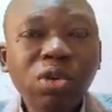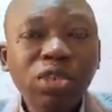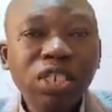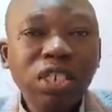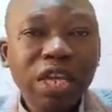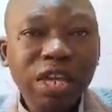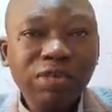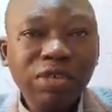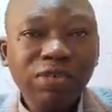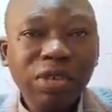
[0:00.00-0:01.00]
losing
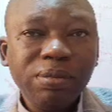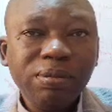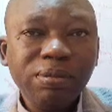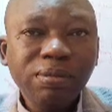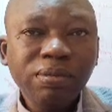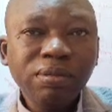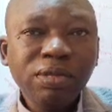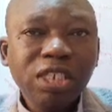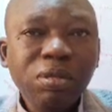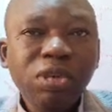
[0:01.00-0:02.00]
everything.
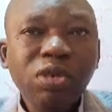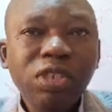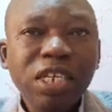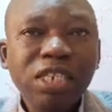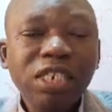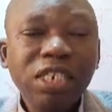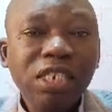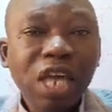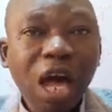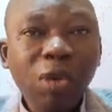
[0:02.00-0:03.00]
In module
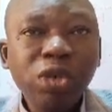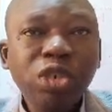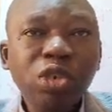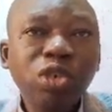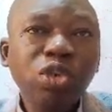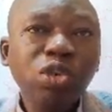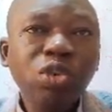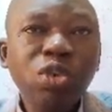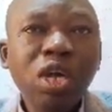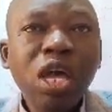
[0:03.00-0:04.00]
13, I will show
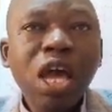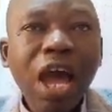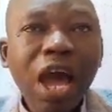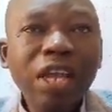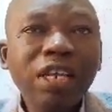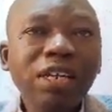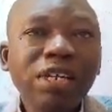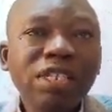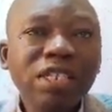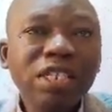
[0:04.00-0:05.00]
you handling
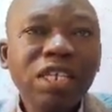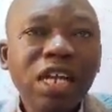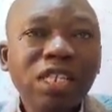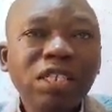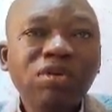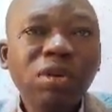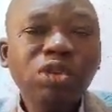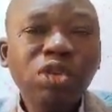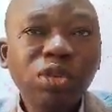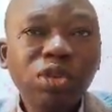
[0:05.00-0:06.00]
resistance
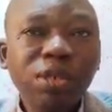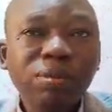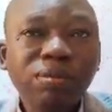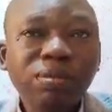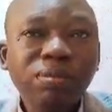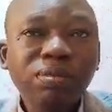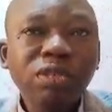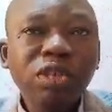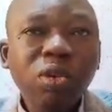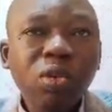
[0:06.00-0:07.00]
from children,
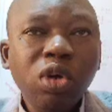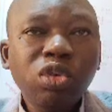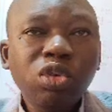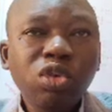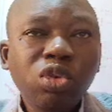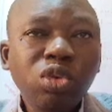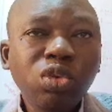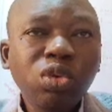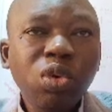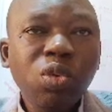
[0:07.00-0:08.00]
what to
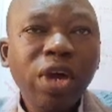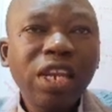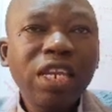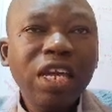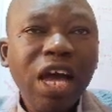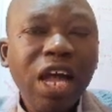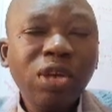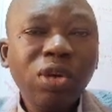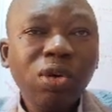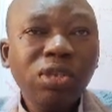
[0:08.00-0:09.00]
do when they are
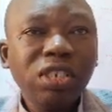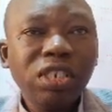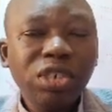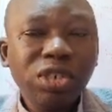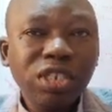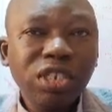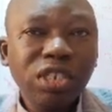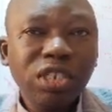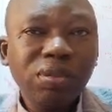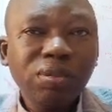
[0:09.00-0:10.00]
not
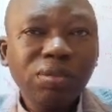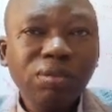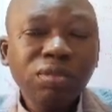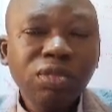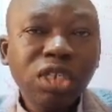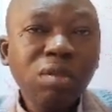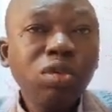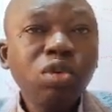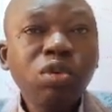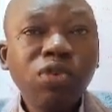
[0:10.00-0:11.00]
interested. In
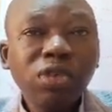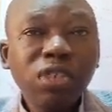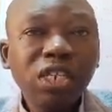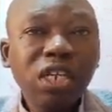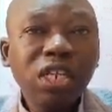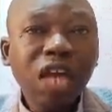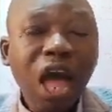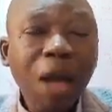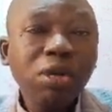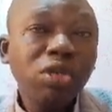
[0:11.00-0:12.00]
module 14,
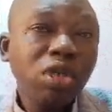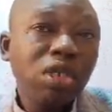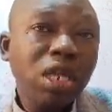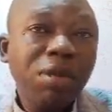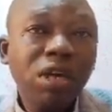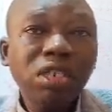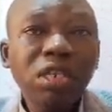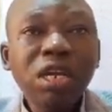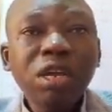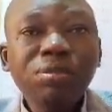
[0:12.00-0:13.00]
I'm going to talk about
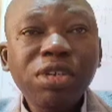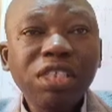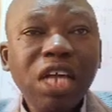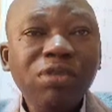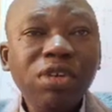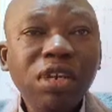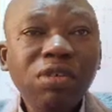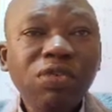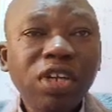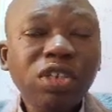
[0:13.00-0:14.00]

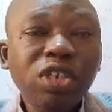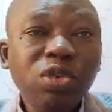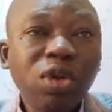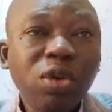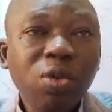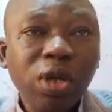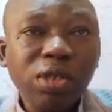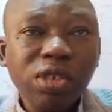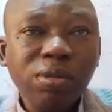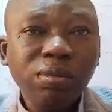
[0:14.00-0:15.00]
preserving versus growing
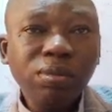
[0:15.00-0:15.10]
wealth,